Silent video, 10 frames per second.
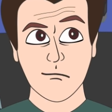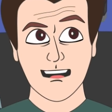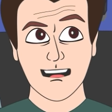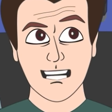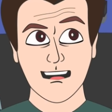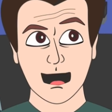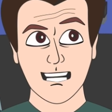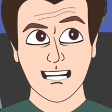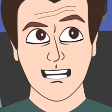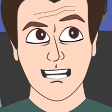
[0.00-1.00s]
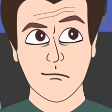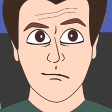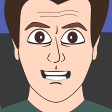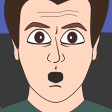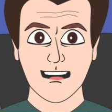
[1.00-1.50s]
I just like saying
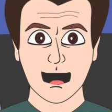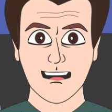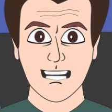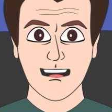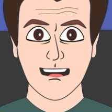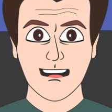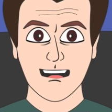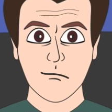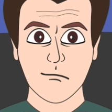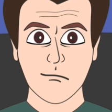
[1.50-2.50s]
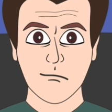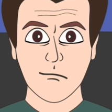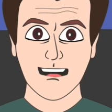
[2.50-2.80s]
Phil.Ting.com.